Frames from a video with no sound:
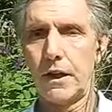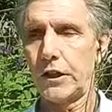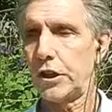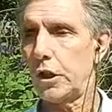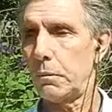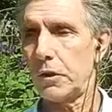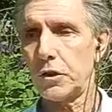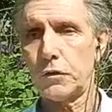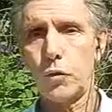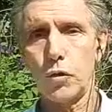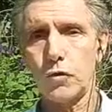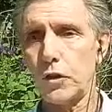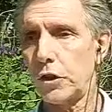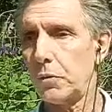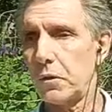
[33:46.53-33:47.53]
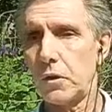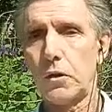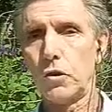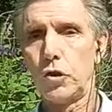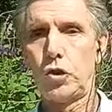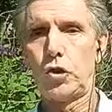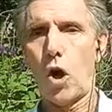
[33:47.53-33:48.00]
Vegetables, fruits,
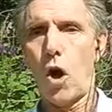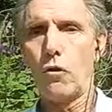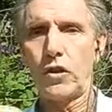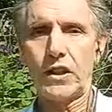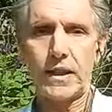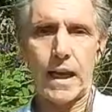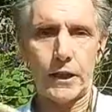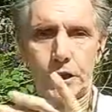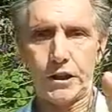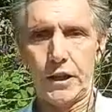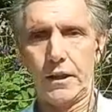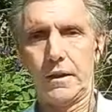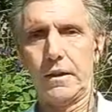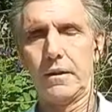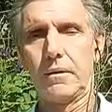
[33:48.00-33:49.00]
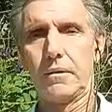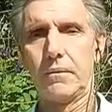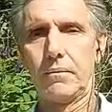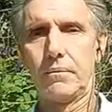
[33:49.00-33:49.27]
vegetables, don't touch it.